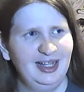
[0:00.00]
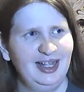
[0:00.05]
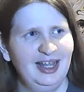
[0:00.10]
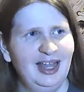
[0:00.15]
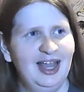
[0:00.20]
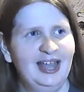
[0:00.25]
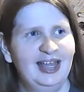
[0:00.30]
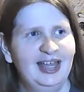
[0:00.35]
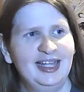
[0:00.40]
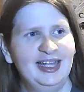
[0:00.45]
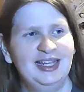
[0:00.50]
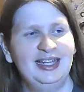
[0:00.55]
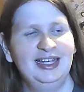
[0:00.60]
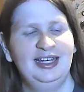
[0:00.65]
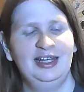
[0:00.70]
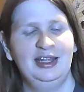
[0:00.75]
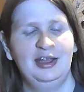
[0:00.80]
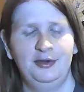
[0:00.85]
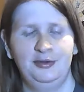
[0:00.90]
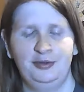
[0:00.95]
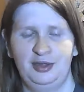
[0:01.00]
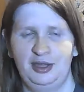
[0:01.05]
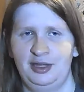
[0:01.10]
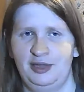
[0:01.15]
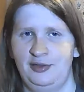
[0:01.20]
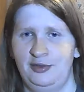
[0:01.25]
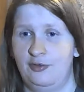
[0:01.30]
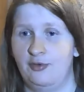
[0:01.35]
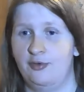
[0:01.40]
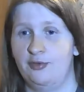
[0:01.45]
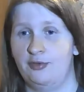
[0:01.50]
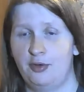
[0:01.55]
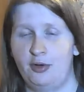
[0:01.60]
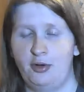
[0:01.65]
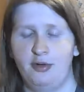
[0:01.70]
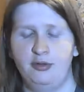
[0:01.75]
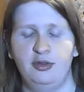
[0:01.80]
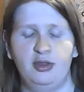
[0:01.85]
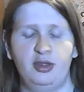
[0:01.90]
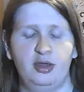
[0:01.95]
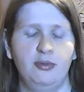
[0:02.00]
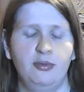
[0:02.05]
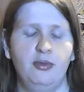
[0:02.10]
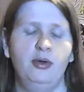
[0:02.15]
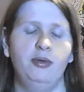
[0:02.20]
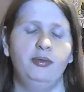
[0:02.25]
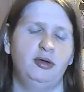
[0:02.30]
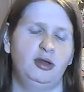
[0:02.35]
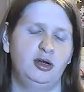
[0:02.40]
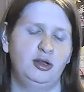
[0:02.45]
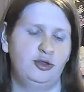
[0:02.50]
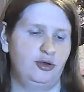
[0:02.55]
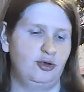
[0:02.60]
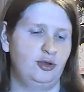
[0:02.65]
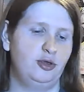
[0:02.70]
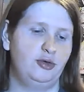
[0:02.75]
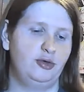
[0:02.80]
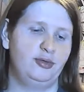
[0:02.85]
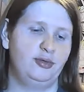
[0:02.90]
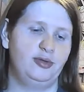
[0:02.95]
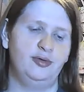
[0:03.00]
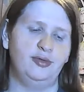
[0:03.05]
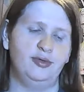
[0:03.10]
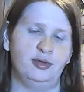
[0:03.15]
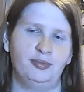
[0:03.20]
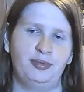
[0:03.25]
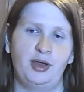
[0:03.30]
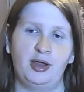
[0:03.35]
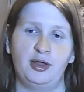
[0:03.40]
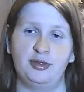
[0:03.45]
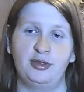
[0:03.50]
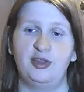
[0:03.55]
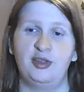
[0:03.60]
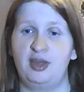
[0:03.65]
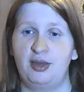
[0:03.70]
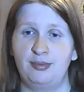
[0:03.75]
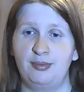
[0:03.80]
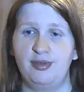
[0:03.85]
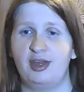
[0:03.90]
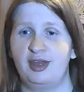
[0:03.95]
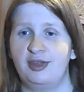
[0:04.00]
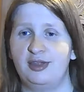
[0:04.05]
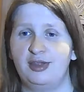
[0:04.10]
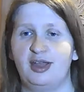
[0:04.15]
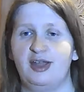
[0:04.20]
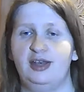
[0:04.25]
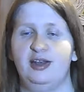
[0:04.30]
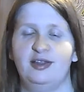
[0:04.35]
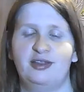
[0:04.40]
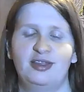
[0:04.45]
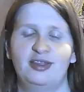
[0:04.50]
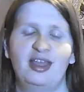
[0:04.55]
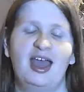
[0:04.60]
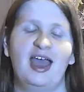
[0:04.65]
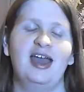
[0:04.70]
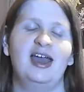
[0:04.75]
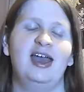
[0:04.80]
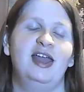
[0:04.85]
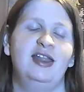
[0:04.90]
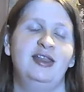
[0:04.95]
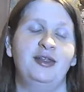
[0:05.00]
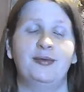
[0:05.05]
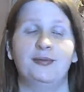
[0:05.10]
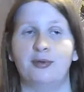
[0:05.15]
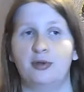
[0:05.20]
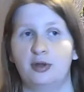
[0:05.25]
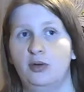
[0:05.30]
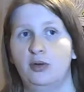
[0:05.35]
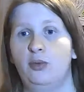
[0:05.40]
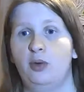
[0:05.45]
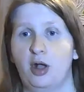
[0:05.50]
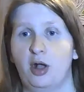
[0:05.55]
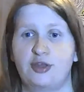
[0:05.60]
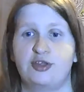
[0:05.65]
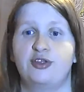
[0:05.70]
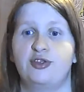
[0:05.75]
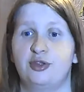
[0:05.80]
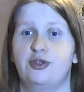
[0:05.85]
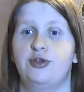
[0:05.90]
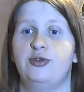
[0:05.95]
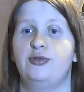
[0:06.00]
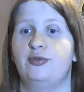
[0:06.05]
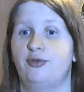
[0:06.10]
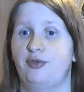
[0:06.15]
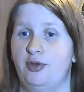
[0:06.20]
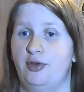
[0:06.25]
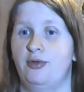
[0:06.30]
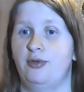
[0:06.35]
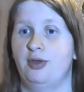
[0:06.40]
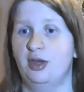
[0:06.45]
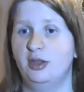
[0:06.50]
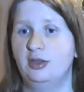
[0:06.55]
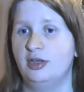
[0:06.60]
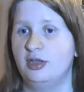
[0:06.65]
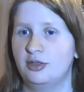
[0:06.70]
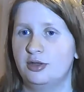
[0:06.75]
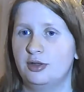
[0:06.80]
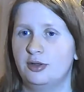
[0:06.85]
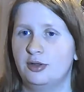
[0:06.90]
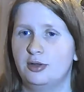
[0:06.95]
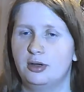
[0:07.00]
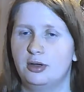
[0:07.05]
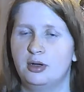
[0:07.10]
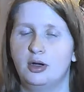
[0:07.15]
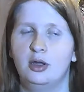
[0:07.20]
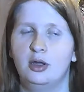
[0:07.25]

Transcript: And, you know, Gross is like, well, we're going to turn you into about the same size Titan as that, and then we're going to watch the two of you kill each other,